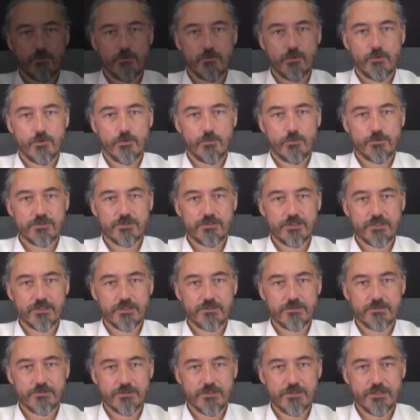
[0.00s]
we will start
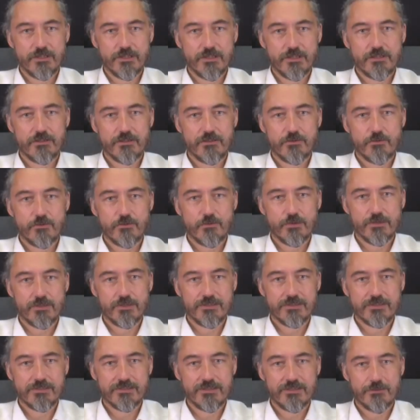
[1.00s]
today with
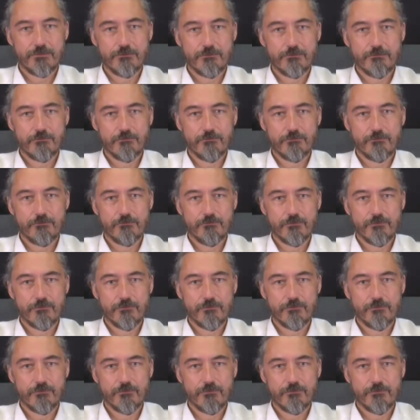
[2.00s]
some